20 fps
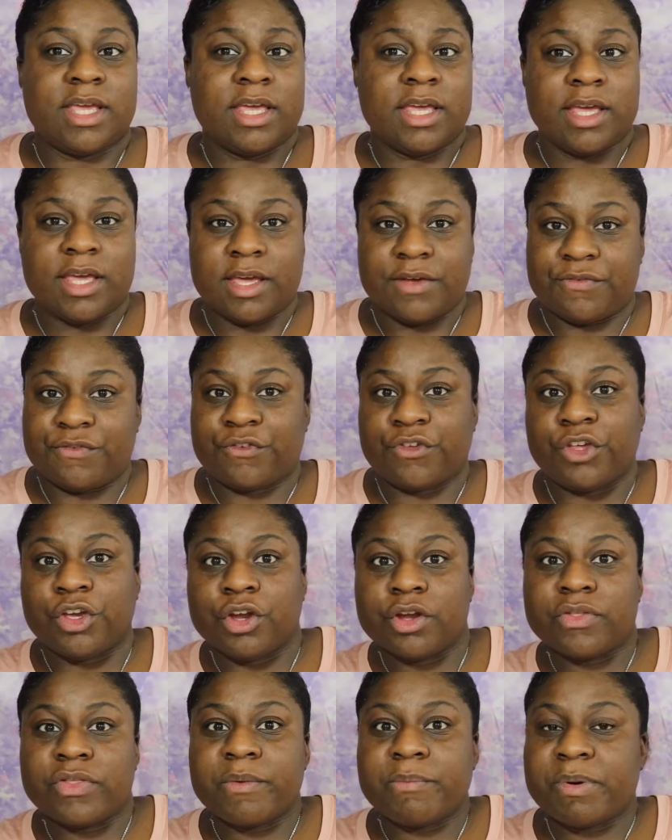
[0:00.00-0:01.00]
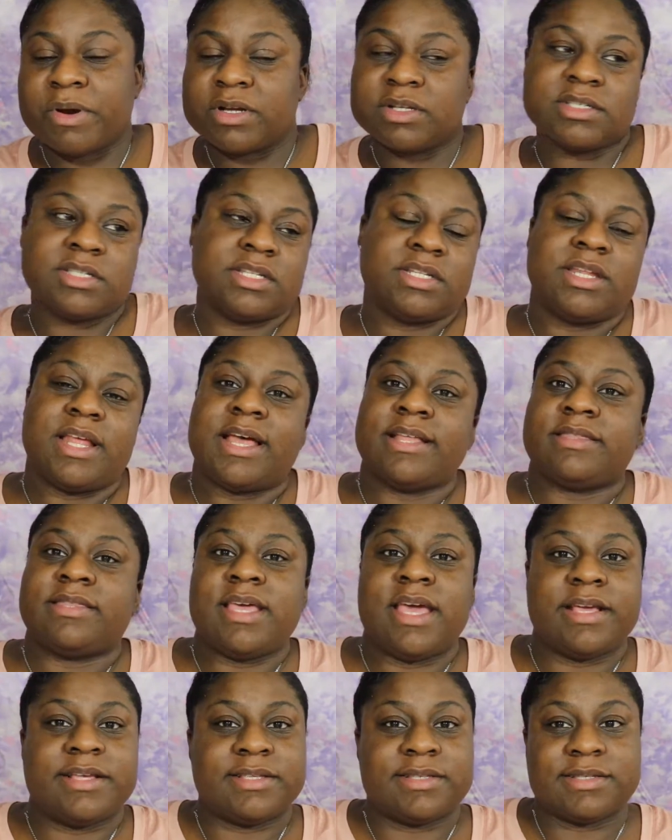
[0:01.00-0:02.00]
if you're the person that
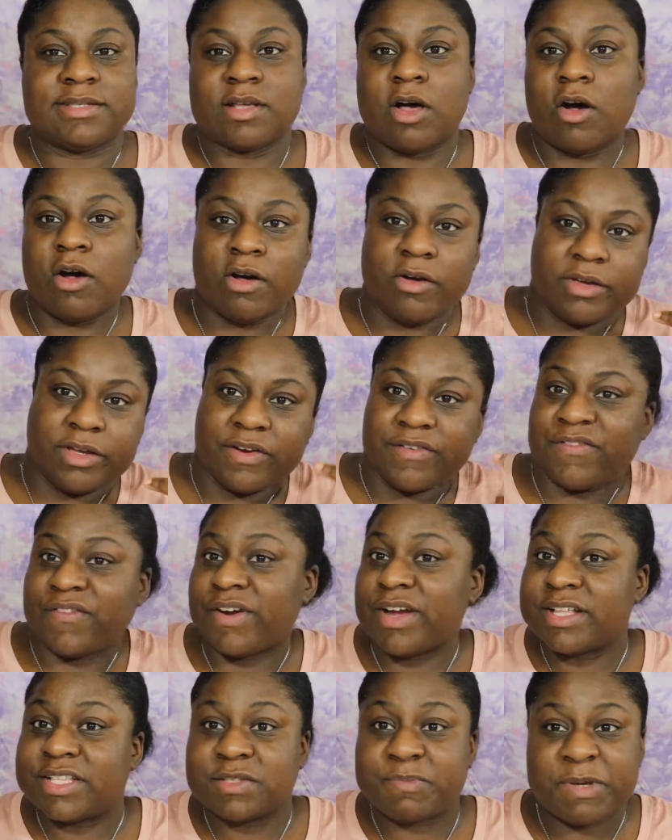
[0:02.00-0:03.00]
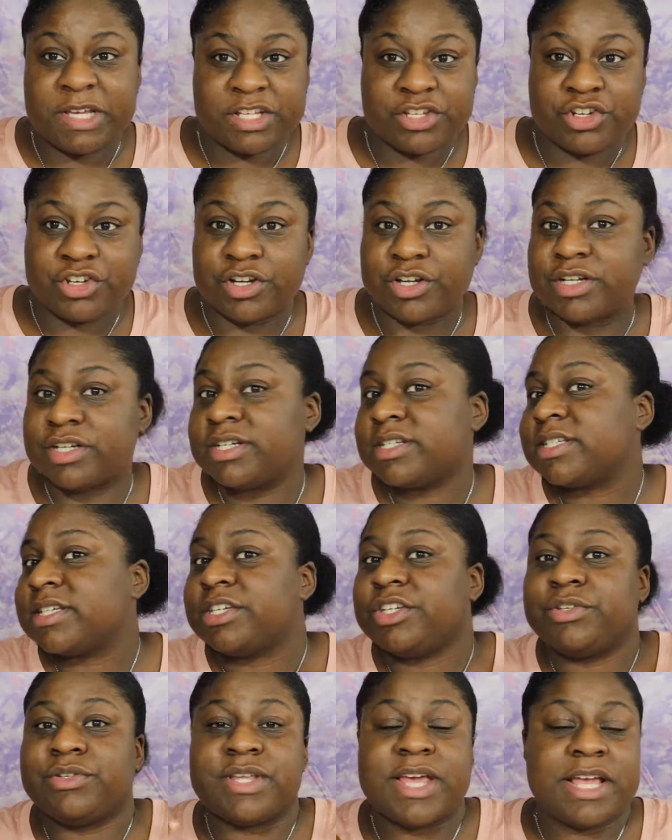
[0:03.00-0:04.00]
takes all your friends' pictures
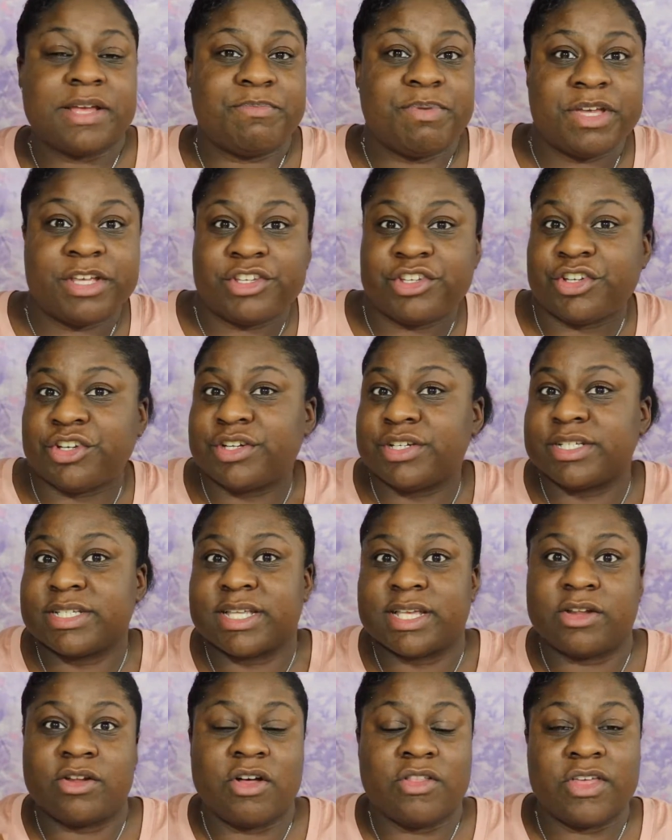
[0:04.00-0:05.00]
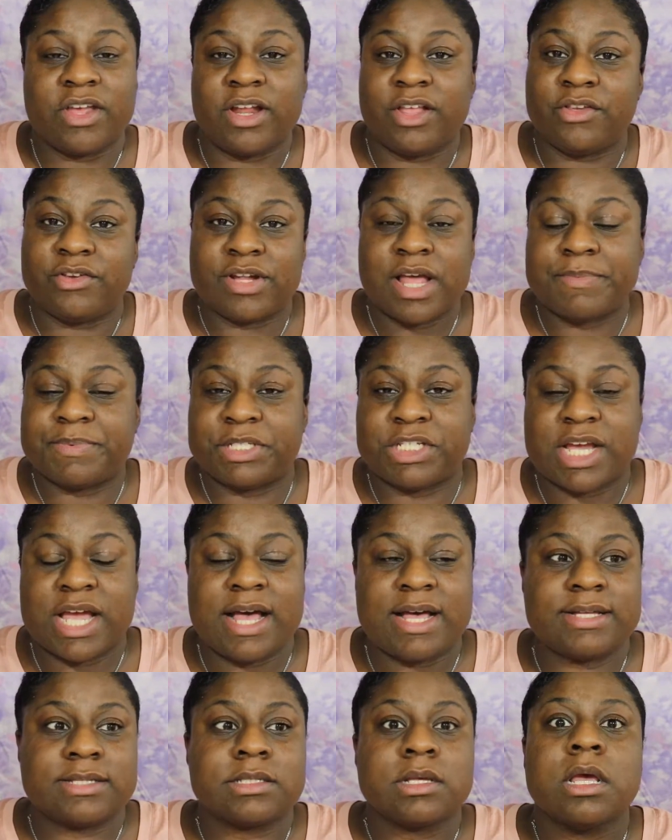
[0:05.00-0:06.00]
and you take pictures and all that other type of
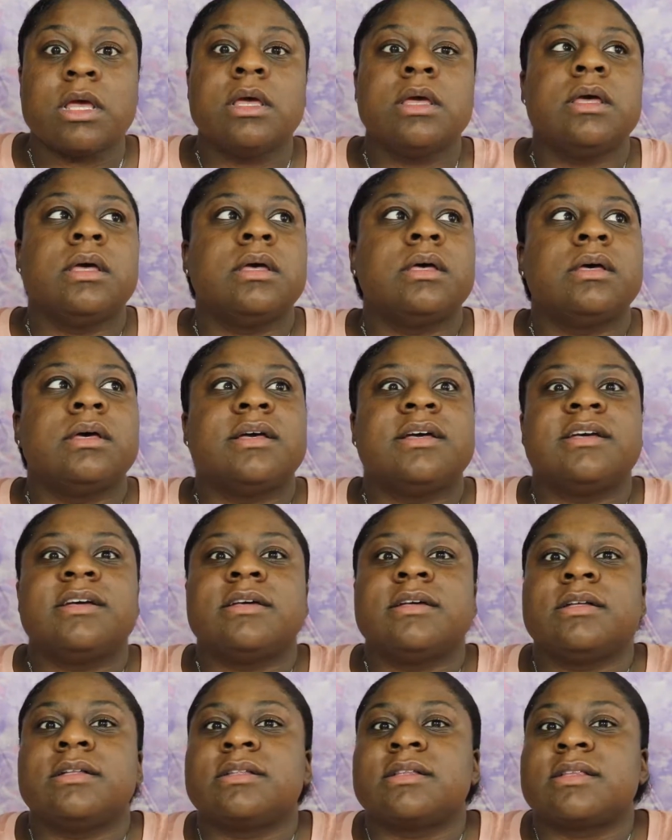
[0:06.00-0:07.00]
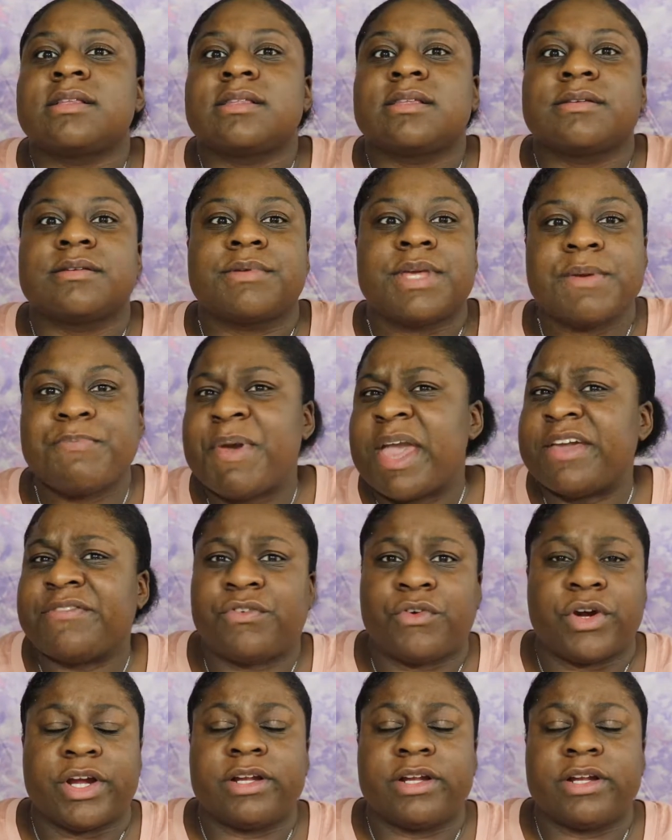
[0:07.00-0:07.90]
jazz, get paid for